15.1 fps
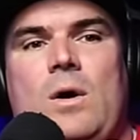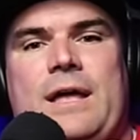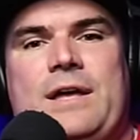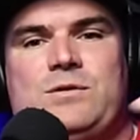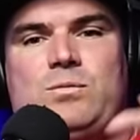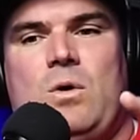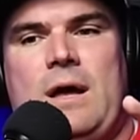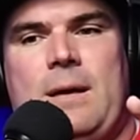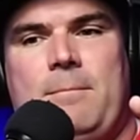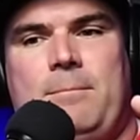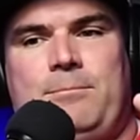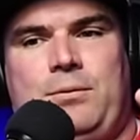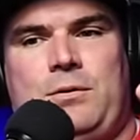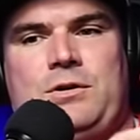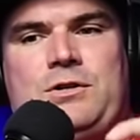is what
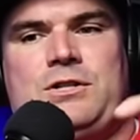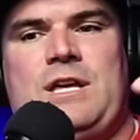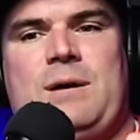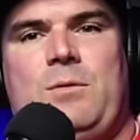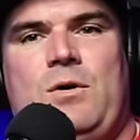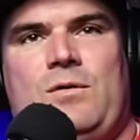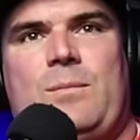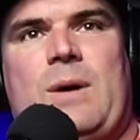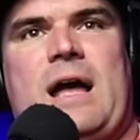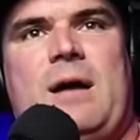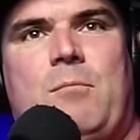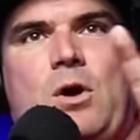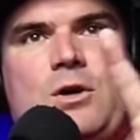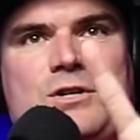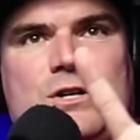pushed them over by a
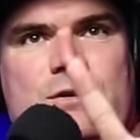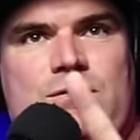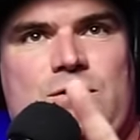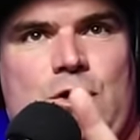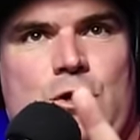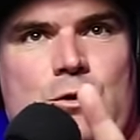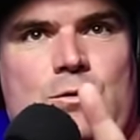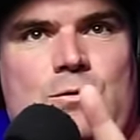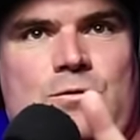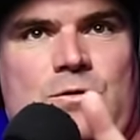margin of 2